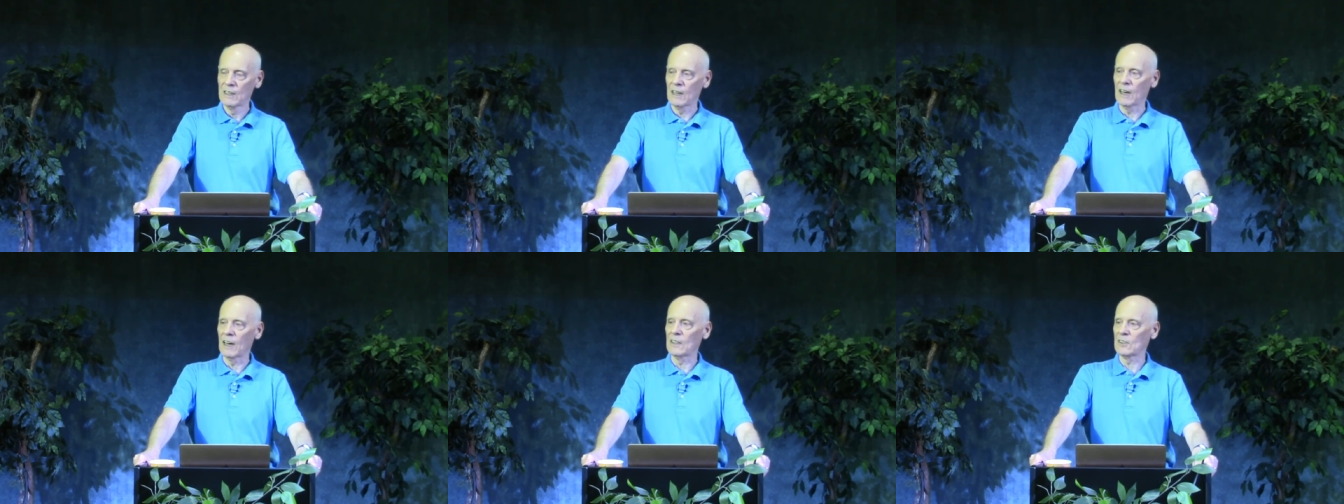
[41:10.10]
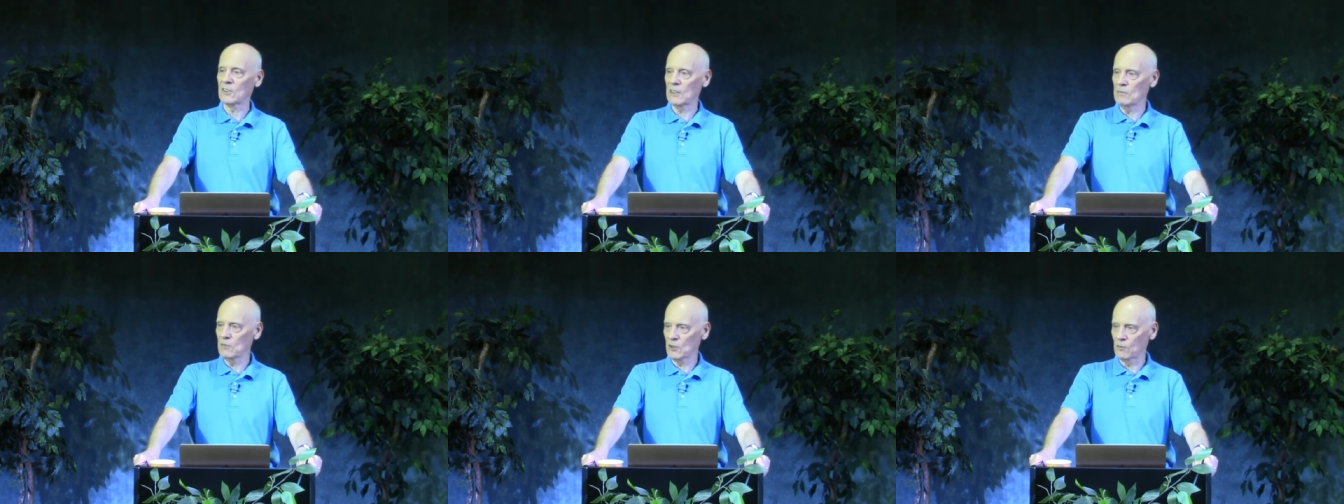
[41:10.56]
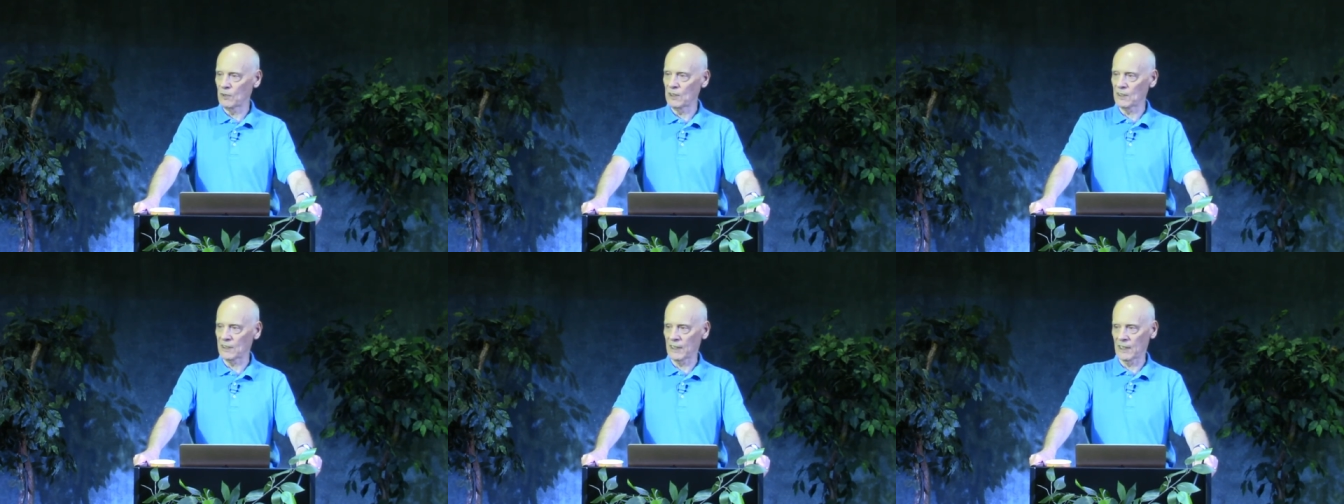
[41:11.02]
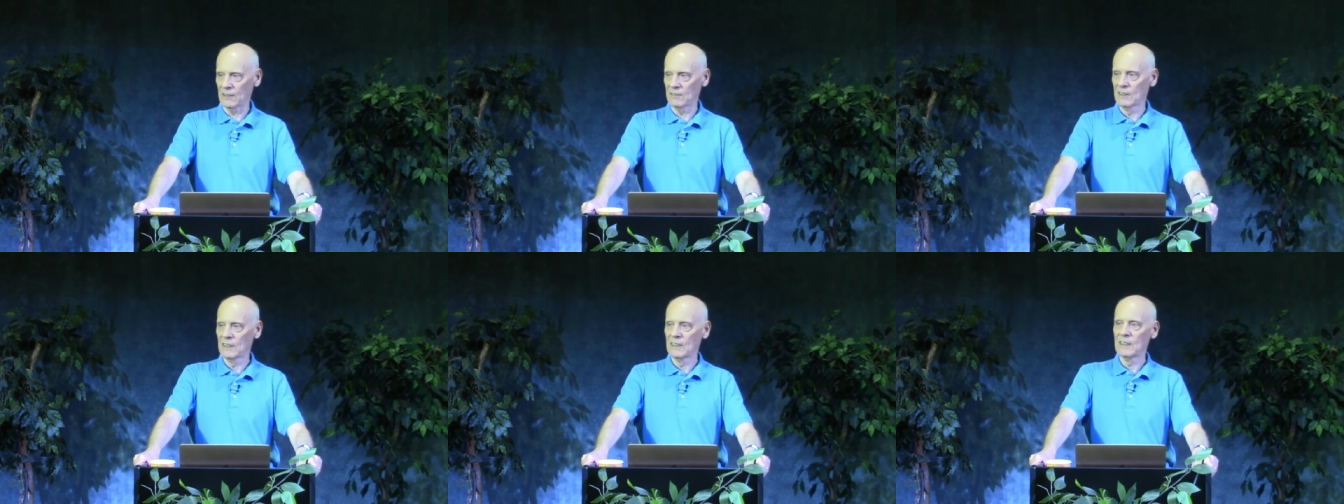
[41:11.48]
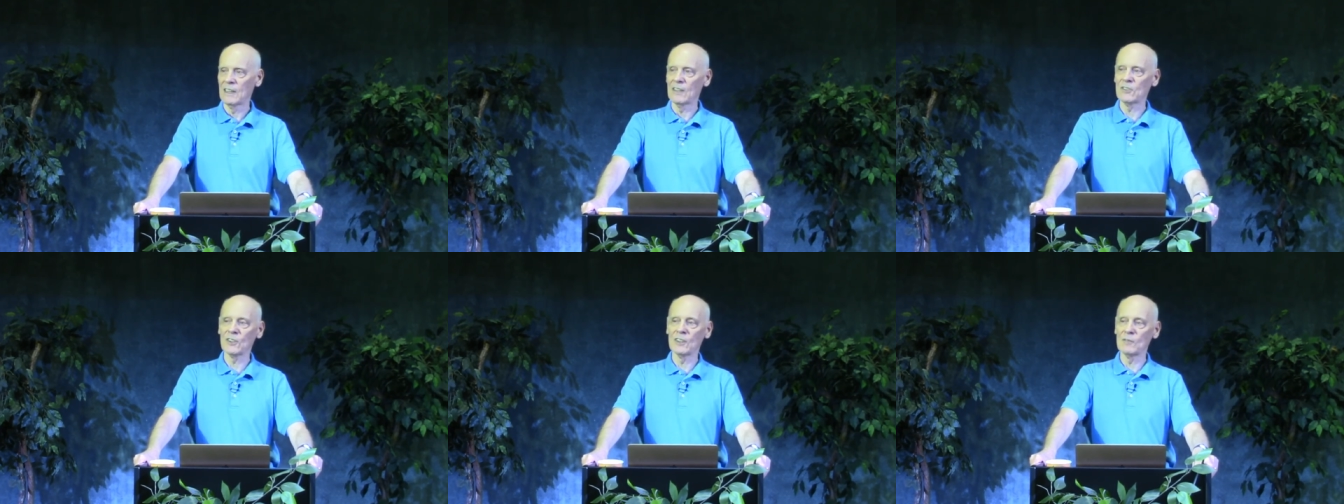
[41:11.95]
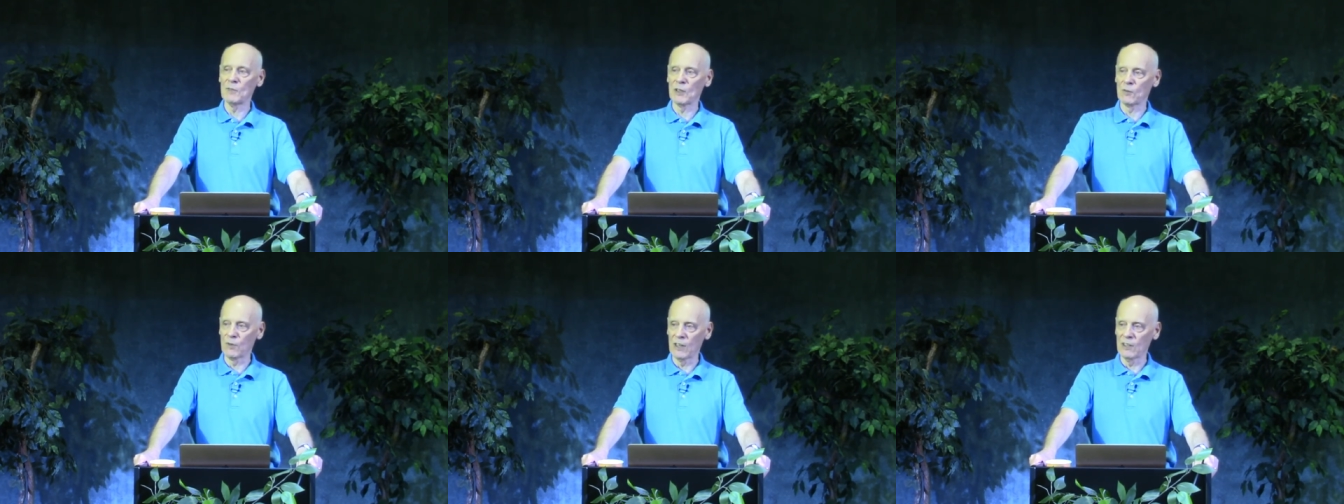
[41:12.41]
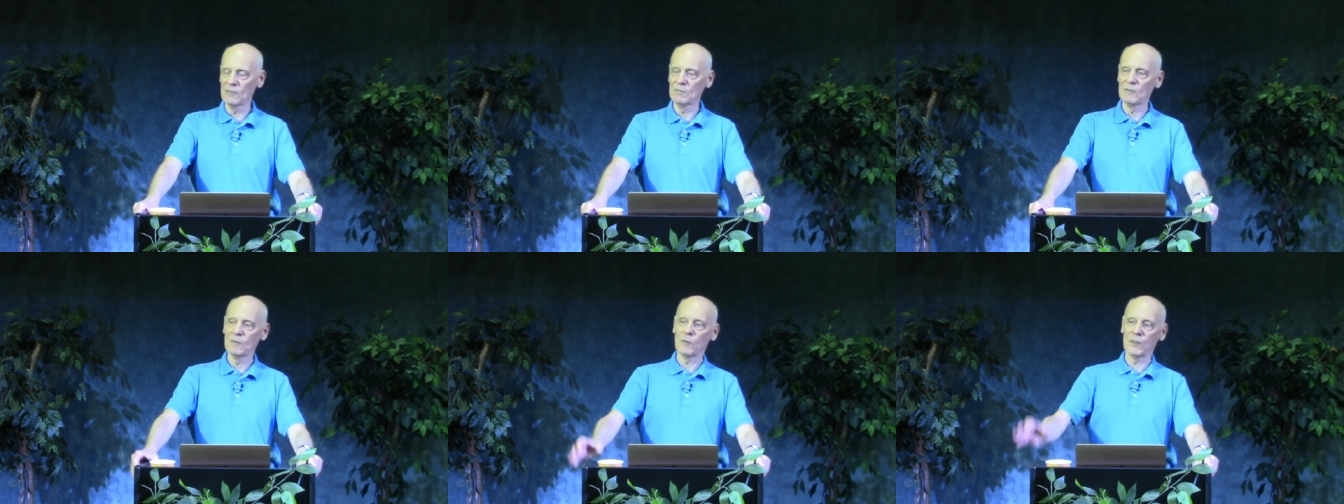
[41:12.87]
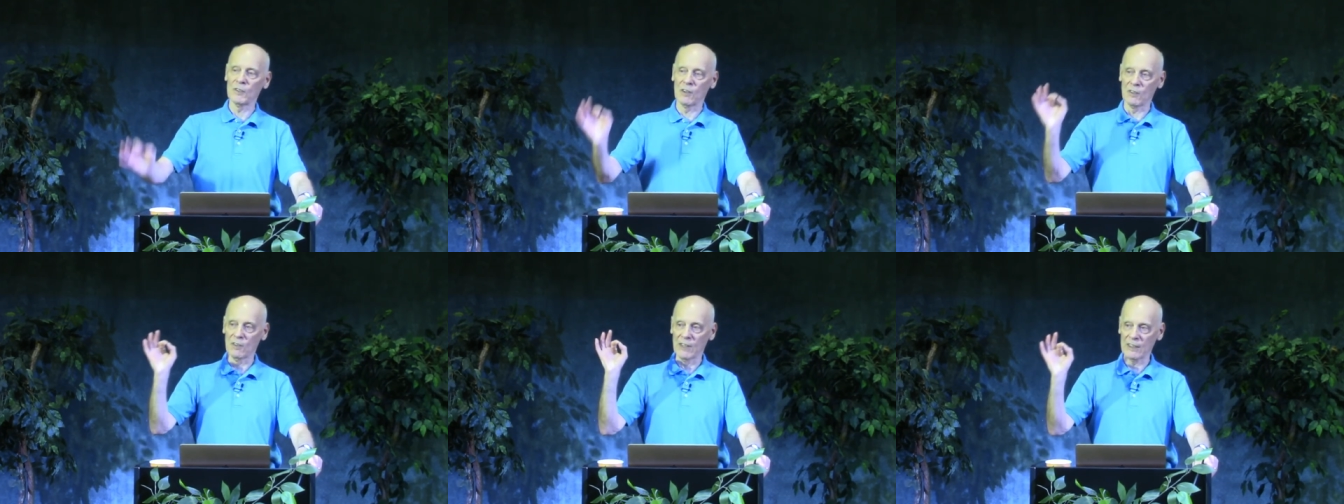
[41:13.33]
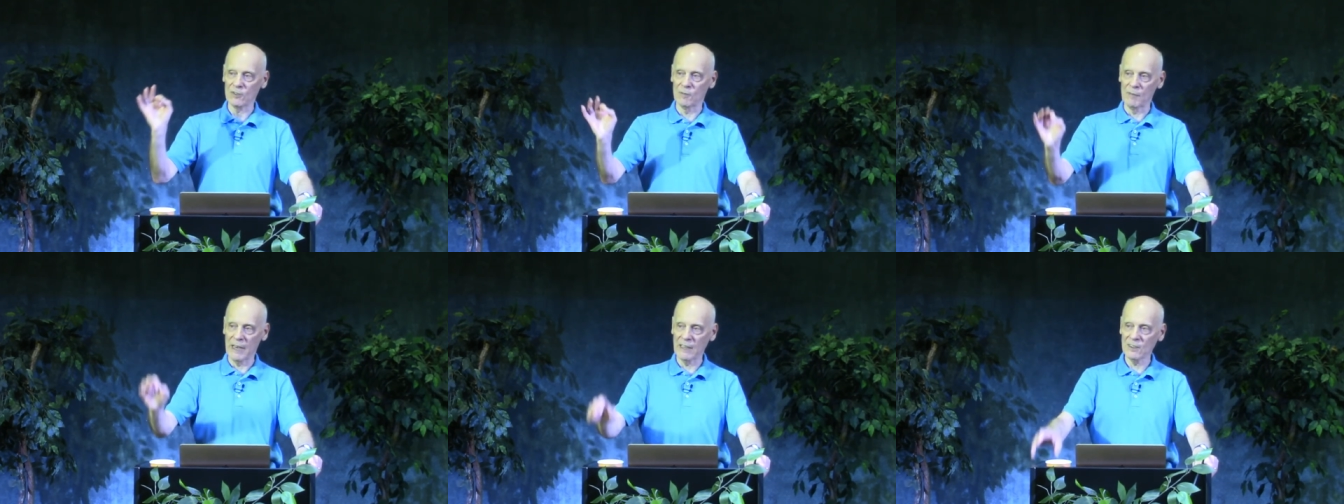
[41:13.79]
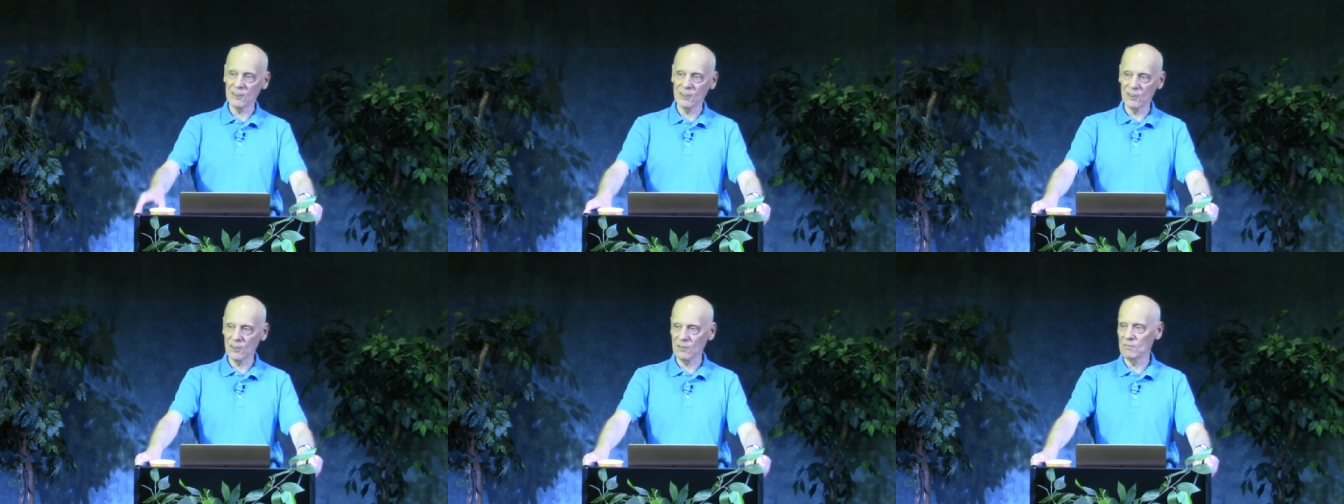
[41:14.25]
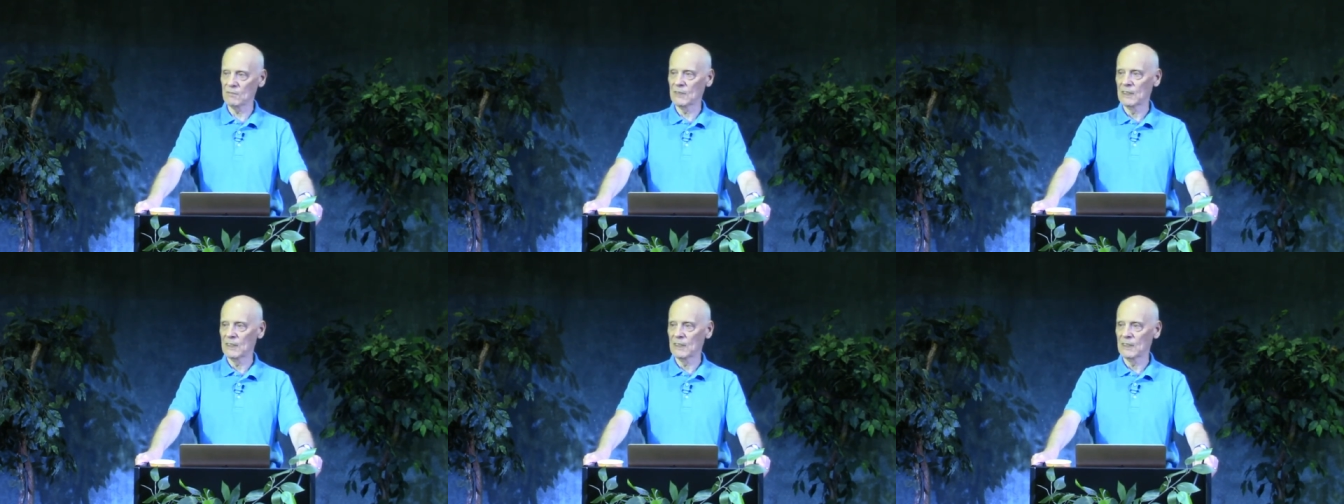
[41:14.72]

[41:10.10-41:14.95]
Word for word: uh, seems to indicate it's going to be a realm without electromagnetism,